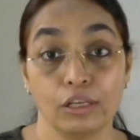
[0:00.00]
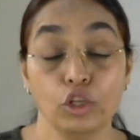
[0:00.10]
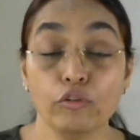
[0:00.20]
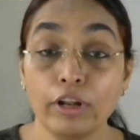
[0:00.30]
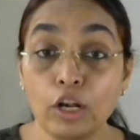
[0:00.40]

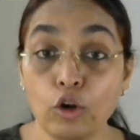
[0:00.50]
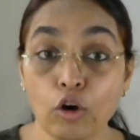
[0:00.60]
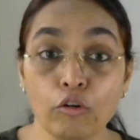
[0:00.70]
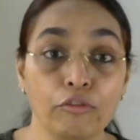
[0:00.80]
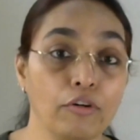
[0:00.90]
You will
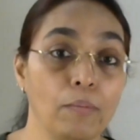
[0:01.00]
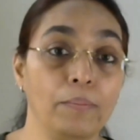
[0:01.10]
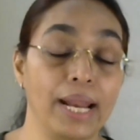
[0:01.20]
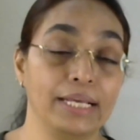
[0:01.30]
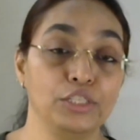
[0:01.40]
look for
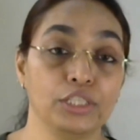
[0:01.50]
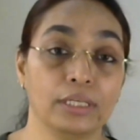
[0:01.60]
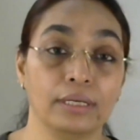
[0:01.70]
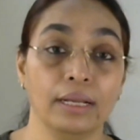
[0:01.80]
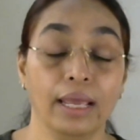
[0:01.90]

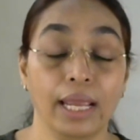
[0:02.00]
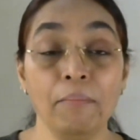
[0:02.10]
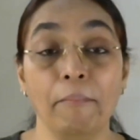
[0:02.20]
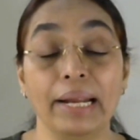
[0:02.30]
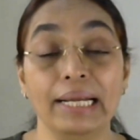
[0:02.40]
pleasure
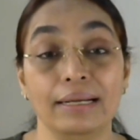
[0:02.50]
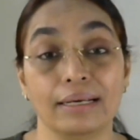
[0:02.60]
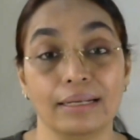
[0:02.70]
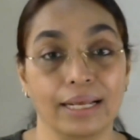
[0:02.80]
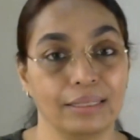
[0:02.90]
in
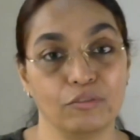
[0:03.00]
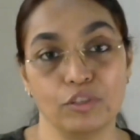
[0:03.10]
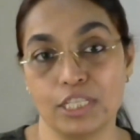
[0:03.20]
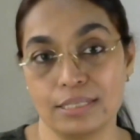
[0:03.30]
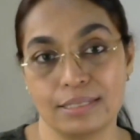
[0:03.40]
mental
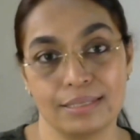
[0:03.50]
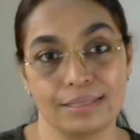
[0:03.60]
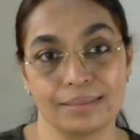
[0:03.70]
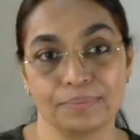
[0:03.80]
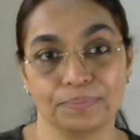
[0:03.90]
activities.
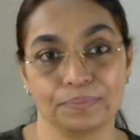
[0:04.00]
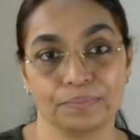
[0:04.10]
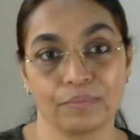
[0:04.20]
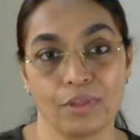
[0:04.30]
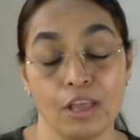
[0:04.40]

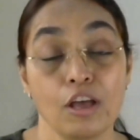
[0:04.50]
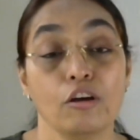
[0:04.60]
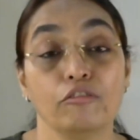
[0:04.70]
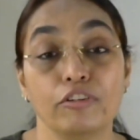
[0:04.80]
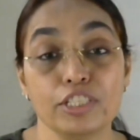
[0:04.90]

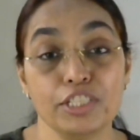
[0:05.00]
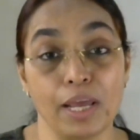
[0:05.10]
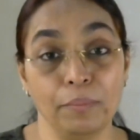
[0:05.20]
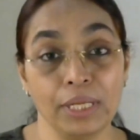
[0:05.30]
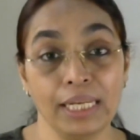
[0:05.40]
For
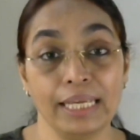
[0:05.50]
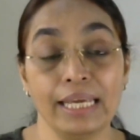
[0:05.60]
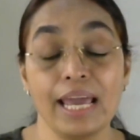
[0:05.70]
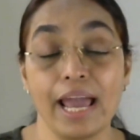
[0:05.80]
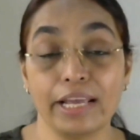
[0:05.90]

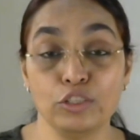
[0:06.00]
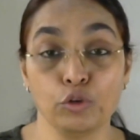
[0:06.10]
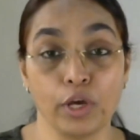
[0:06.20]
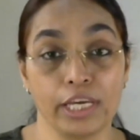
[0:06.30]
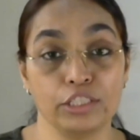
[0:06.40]
Gemini,
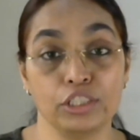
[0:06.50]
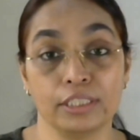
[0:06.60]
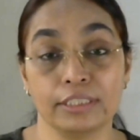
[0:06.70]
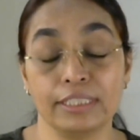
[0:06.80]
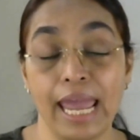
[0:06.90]

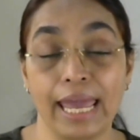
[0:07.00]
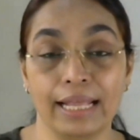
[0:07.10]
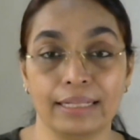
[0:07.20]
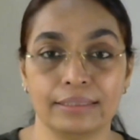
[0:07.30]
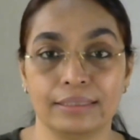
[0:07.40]
education,
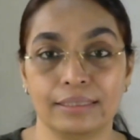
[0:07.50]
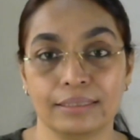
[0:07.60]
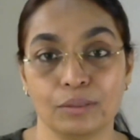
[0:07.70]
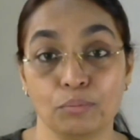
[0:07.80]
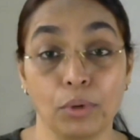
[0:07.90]
health,
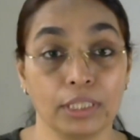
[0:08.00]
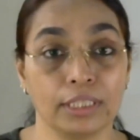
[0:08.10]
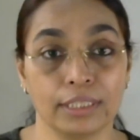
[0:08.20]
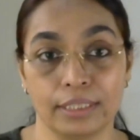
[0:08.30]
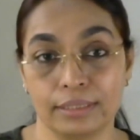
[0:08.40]

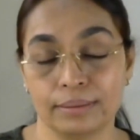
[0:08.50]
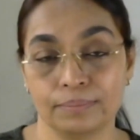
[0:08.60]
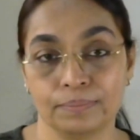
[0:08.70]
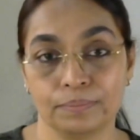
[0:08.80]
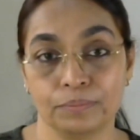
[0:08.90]
mother,
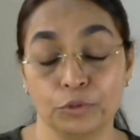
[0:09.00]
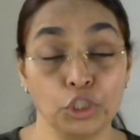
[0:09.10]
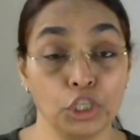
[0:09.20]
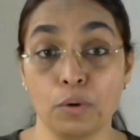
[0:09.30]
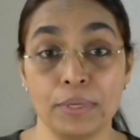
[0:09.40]

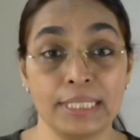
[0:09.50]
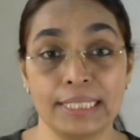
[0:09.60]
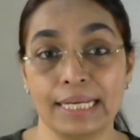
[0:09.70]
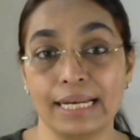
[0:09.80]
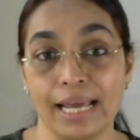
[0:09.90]
your
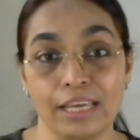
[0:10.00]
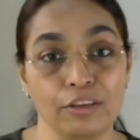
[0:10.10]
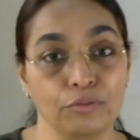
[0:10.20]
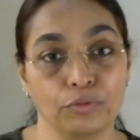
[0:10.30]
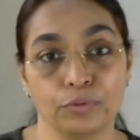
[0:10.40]
domestic
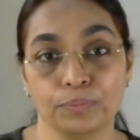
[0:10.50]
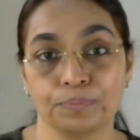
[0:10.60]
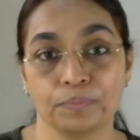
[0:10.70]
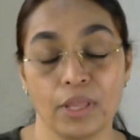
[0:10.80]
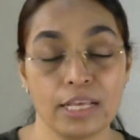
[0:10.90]
life
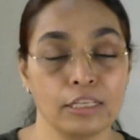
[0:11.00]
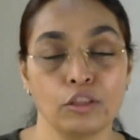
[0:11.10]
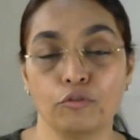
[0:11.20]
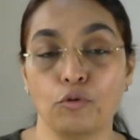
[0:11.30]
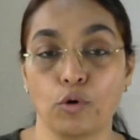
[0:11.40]
is in
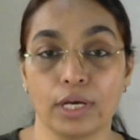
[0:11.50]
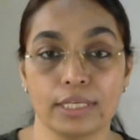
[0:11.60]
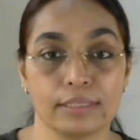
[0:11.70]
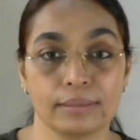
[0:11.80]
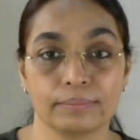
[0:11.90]
the
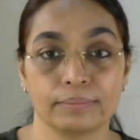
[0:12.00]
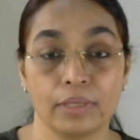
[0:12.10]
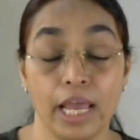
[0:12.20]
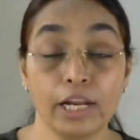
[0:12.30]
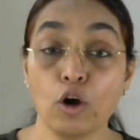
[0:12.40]
focus,
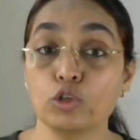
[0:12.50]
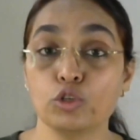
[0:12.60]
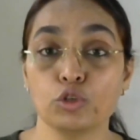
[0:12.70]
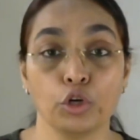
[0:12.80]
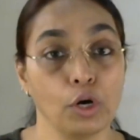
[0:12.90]
and
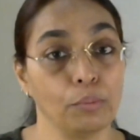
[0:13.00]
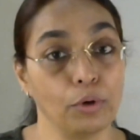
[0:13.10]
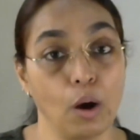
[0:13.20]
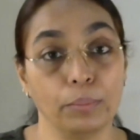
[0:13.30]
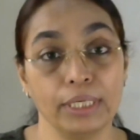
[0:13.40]
also your
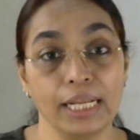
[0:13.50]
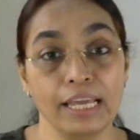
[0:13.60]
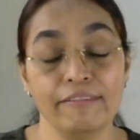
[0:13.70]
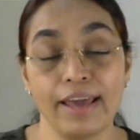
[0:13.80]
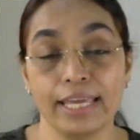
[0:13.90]

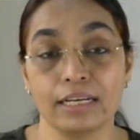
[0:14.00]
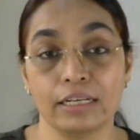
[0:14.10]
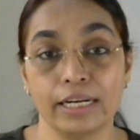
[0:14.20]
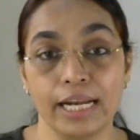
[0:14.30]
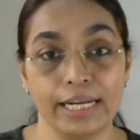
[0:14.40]
property, vehicle
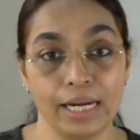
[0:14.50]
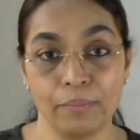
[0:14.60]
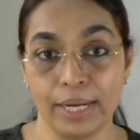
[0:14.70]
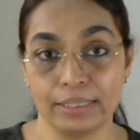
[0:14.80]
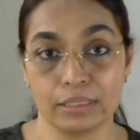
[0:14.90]
related
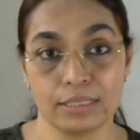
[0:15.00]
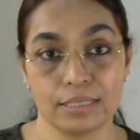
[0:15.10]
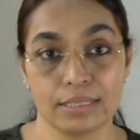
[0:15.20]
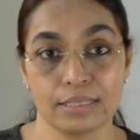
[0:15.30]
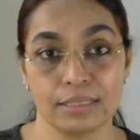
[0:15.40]
matters.